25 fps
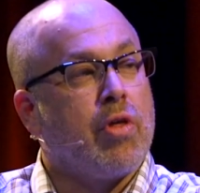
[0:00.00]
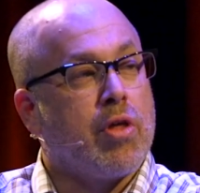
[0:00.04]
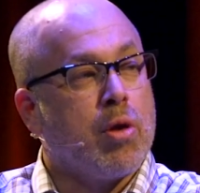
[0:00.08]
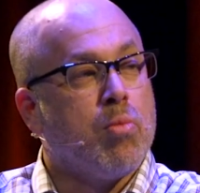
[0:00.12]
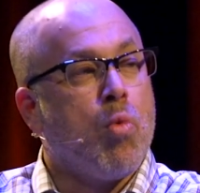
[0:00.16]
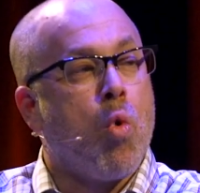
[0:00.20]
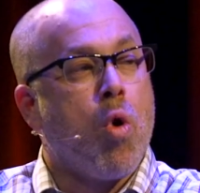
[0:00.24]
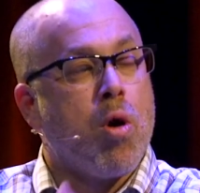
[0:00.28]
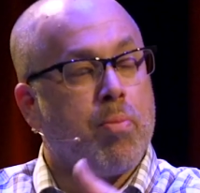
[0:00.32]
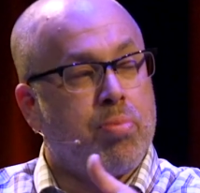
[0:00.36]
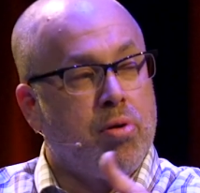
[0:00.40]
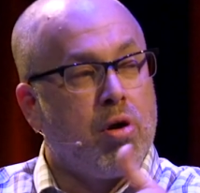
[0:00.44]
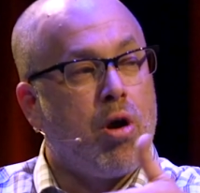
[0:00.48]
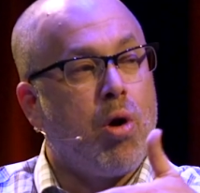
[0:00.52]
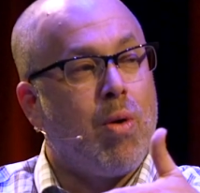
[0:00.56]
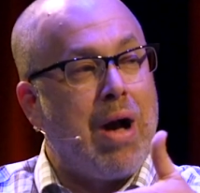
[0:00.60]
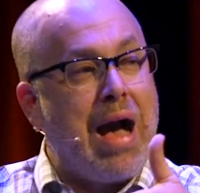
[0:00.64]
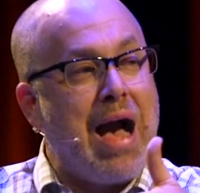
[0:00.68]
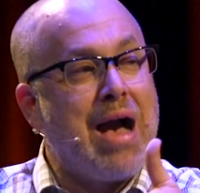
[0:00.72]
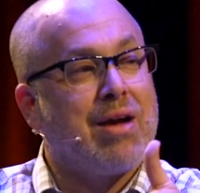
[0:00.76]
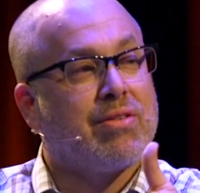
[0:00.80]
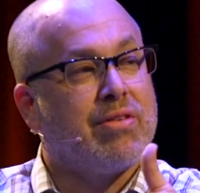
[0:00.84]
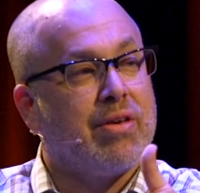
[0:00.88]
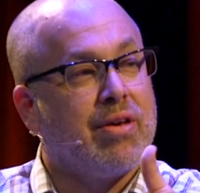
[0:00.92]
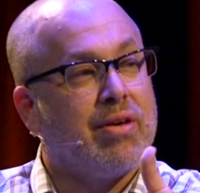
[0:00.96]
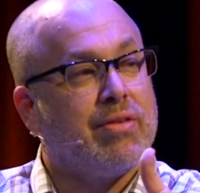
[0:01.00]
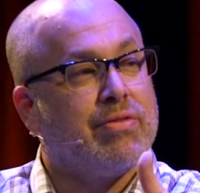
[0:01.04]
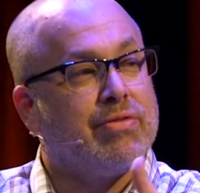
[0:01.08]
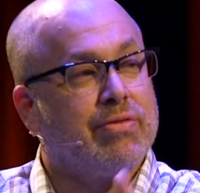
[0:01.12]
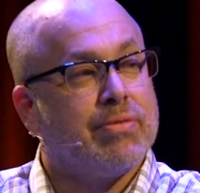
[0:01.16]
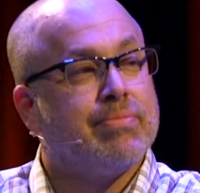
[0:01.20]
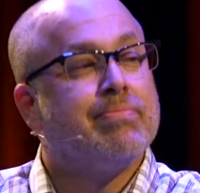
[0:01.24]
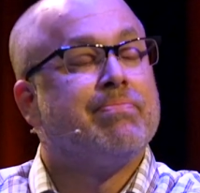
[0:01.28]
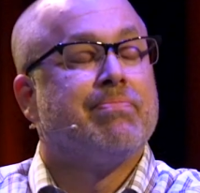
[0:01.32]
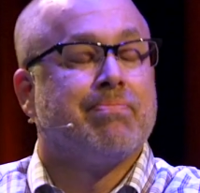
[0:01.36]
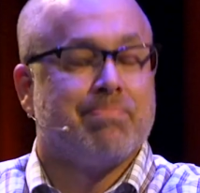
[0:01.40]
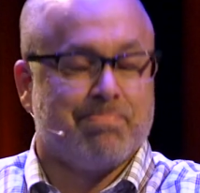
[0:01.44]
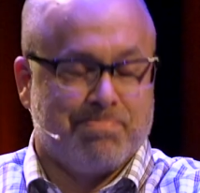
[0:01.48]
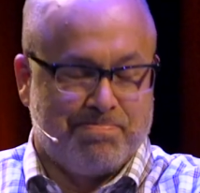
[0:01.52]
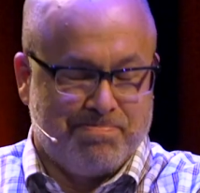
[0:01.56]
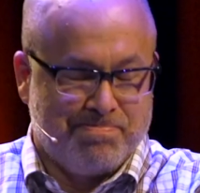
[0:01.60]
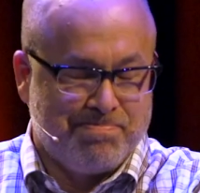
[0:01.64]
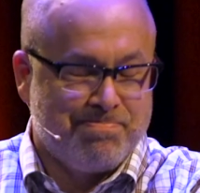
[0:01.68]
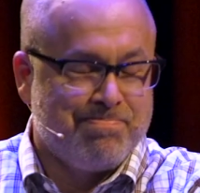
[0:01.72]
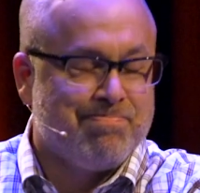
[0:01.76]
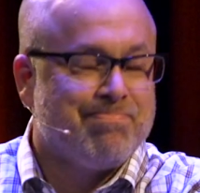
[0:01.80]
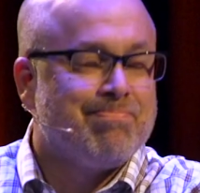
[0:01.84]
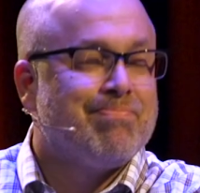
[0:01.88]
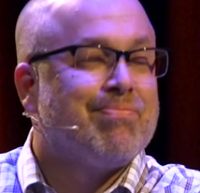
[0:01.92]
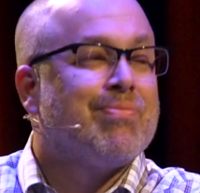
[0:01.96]
So they're more proactive. Programming them to
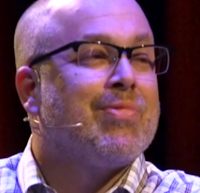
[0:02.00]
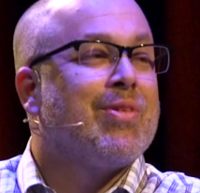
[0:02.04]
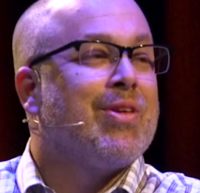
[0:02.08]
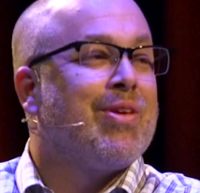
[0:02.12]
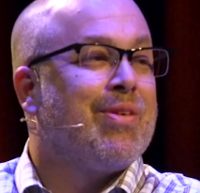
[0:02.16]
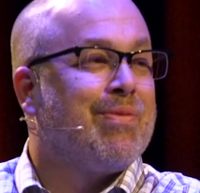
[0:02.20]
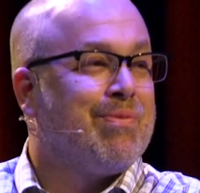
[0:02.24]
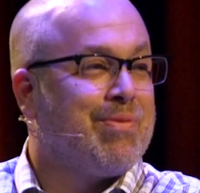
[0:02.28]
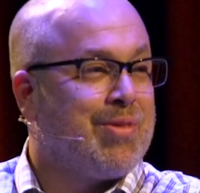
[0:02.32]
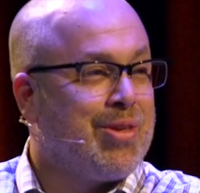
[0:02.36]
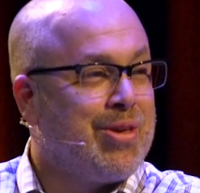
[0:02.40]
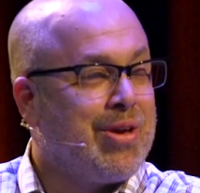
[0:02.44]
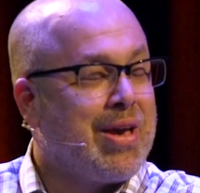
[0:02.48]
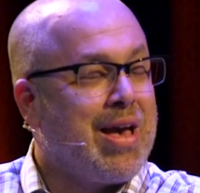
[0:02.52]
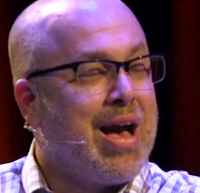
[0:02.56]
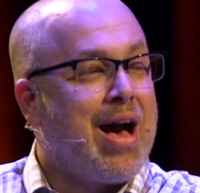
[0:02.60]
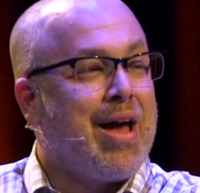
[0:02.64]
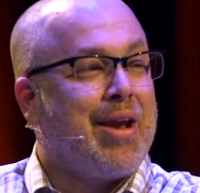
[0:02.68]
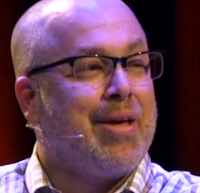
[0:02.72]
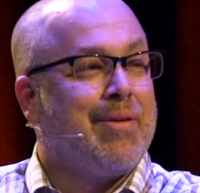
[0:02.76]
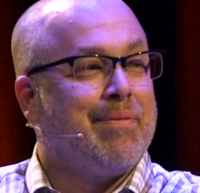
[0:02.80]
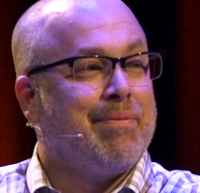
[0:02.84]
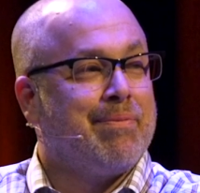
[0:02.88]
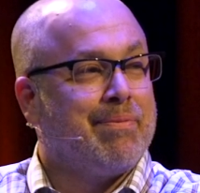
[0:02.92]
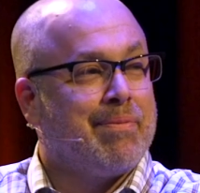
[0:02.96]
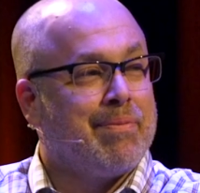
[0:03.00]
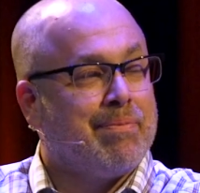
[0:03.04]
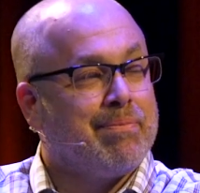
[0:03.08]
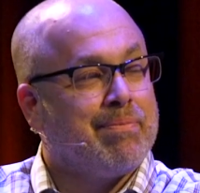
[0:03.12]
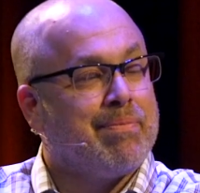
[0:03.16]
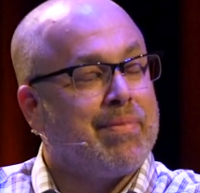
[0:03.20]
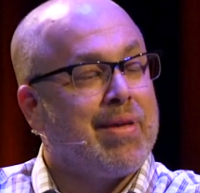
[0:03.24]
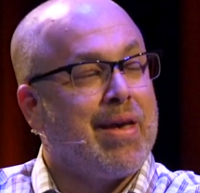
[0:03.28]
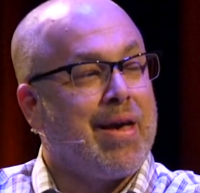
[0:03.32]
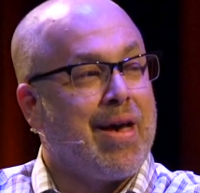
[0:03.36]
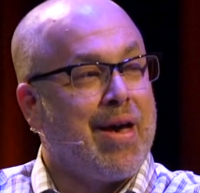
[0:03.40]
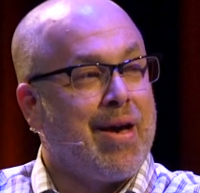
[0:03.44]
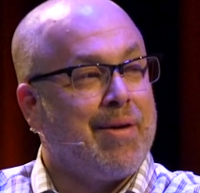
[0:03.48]
do it by getting... You got it. Okay.